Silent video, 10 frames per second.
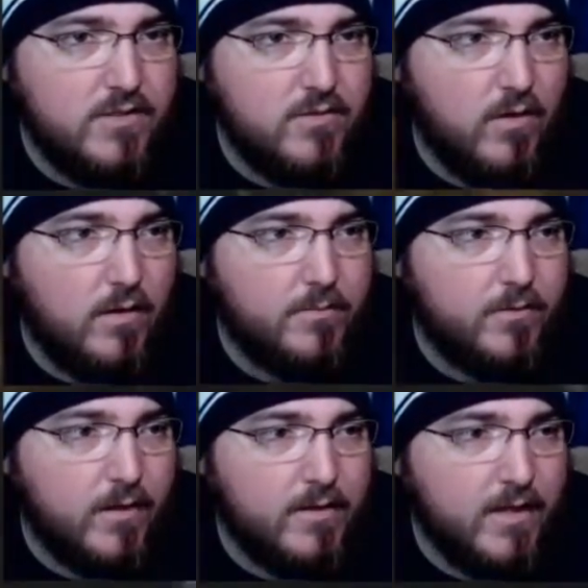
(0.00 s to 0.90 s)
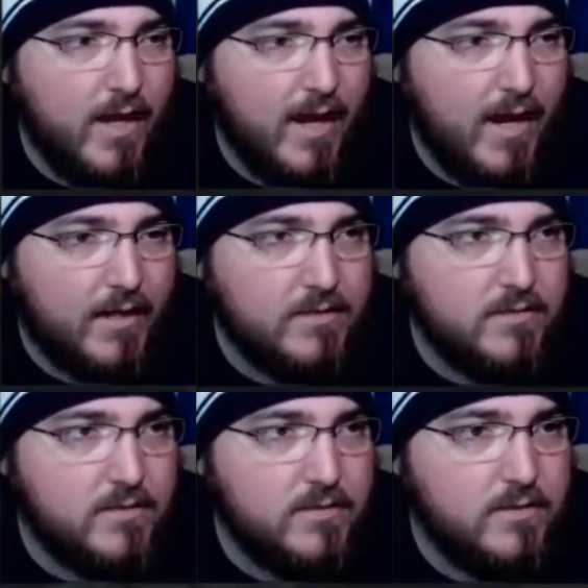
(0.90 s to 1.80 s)
to upgrade the
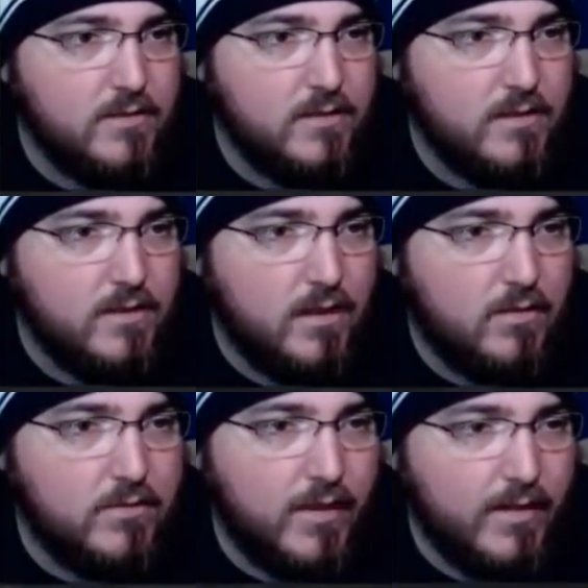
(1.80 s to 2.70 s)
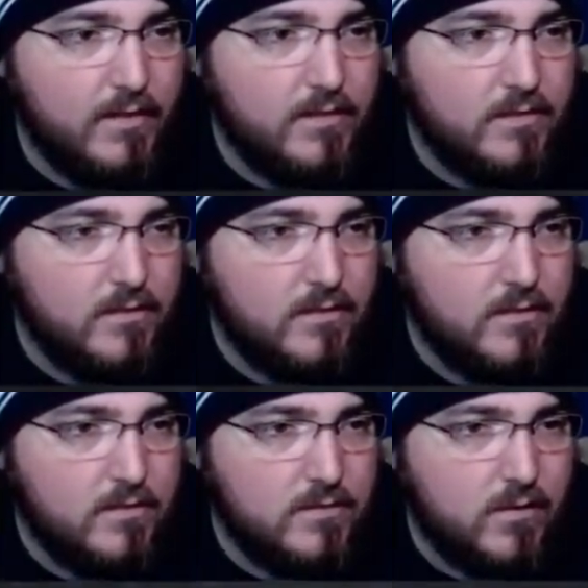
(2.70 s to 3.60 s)
axe. Okay.
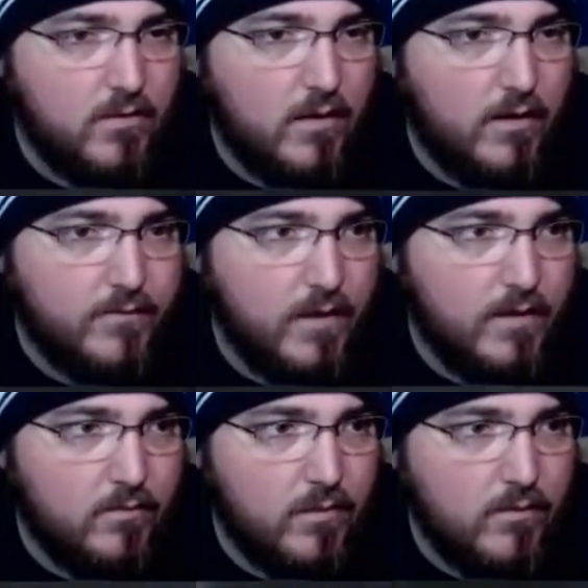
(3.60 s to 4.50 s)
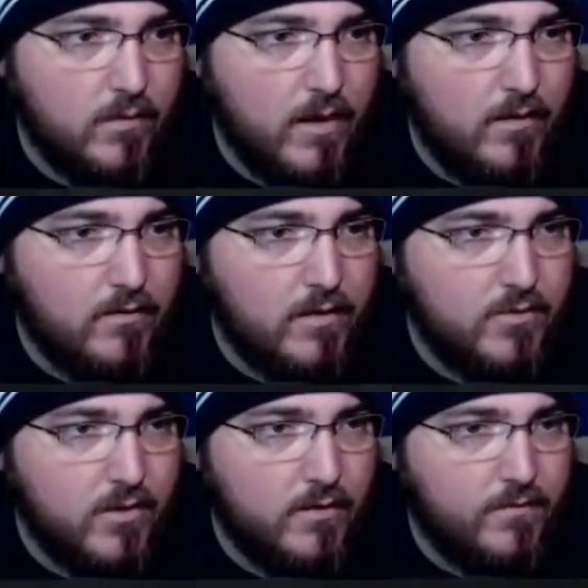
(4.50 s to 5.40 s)
So I've got to run around and
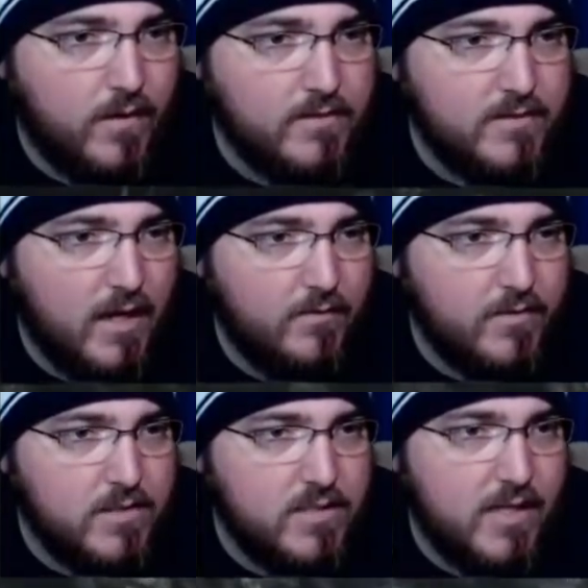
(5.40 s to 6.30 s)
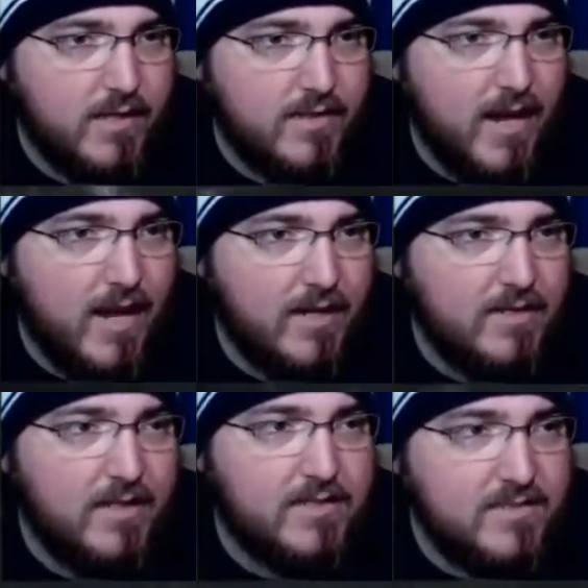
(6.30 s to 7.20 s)
try to find salvage. The exact,
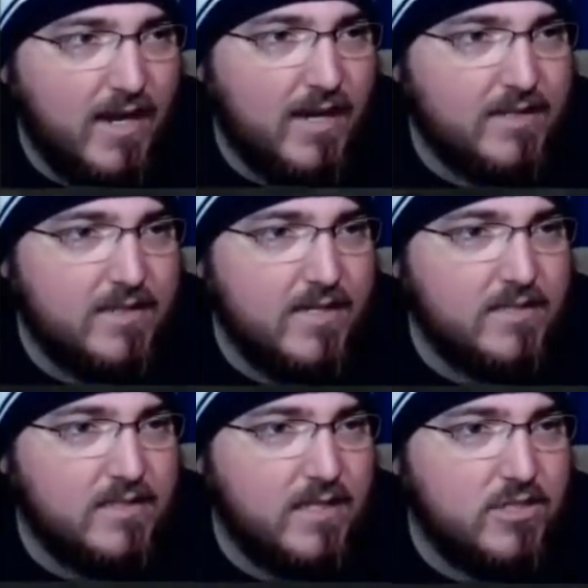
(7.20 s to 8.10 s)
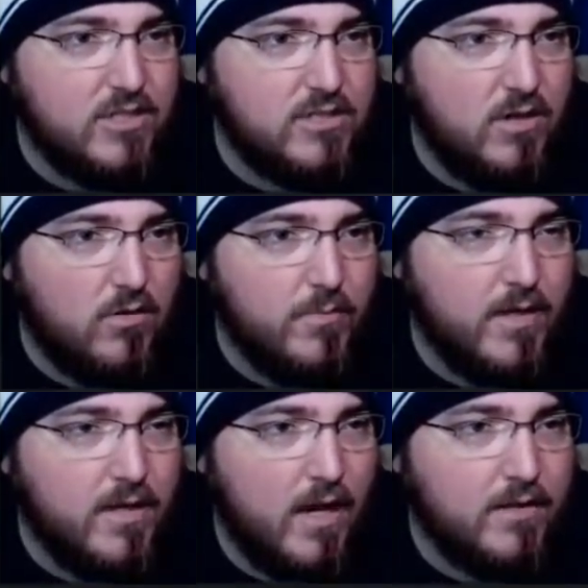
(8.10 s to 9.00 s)
exact thing that they just told
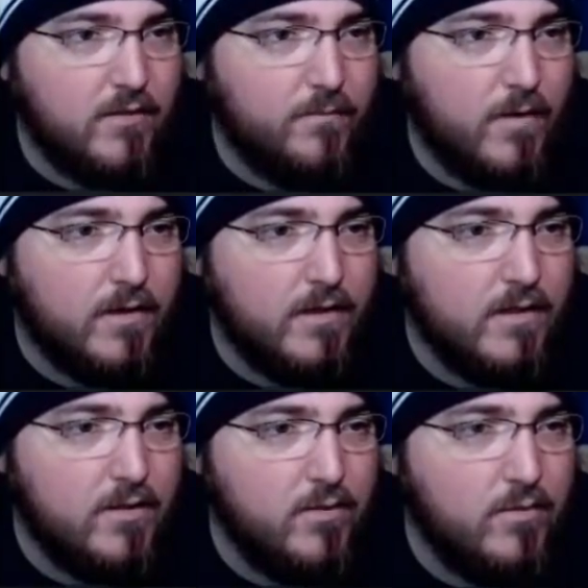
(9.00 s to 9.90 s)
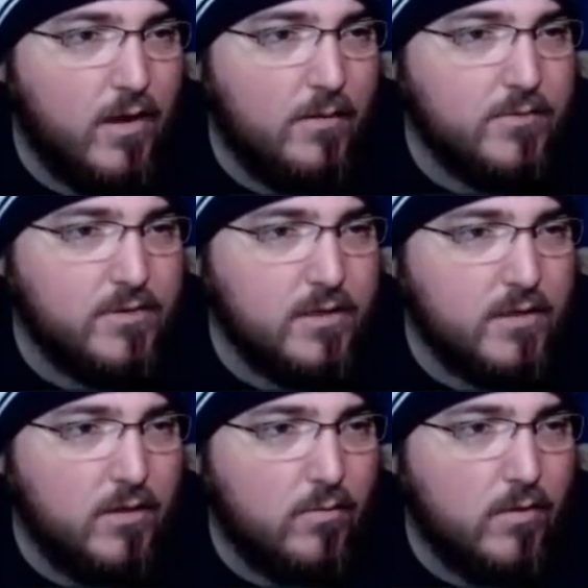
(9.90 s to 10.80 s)
me not to fucking do, I'm just
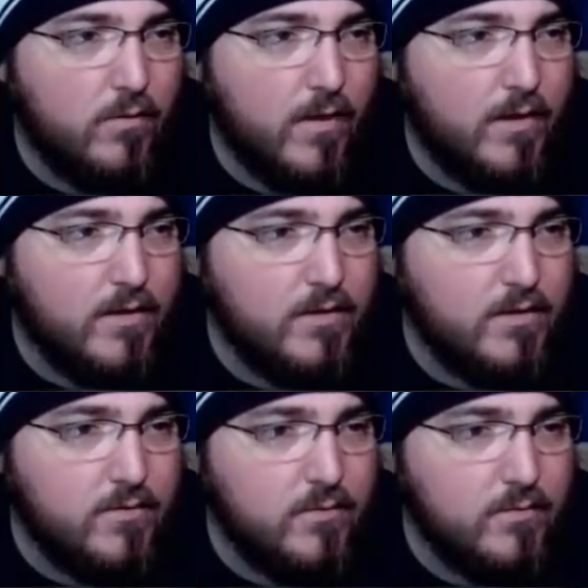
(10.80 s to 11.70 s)
going to go run around and do.